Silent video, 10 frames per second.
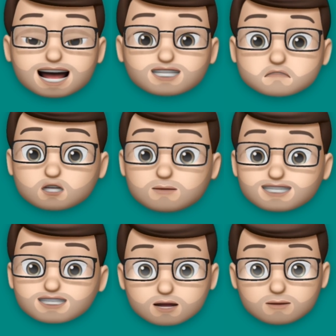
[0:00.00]
As
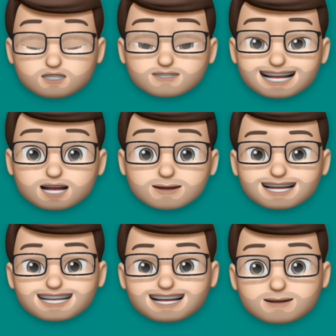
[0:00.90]
promised, that was a really
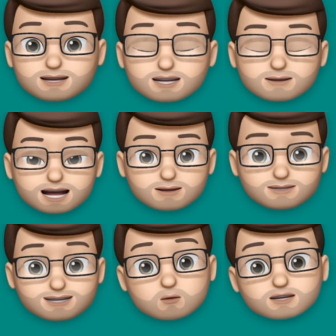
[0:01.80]
quick tip, but
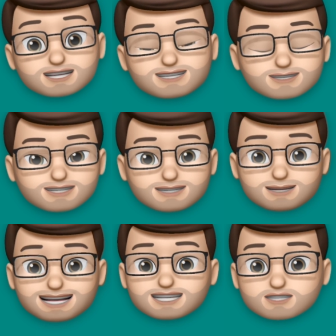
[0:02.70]
hopefully one that you'll
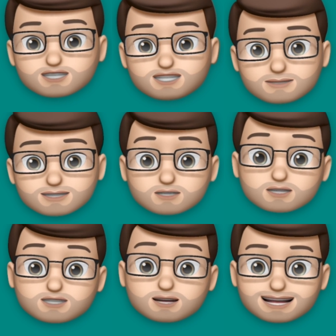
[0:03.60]
find plenty of use with
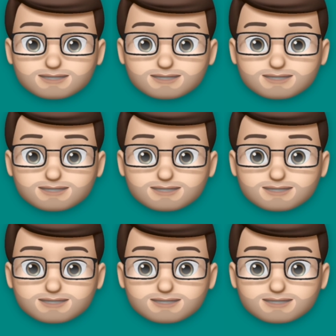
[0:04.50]
on your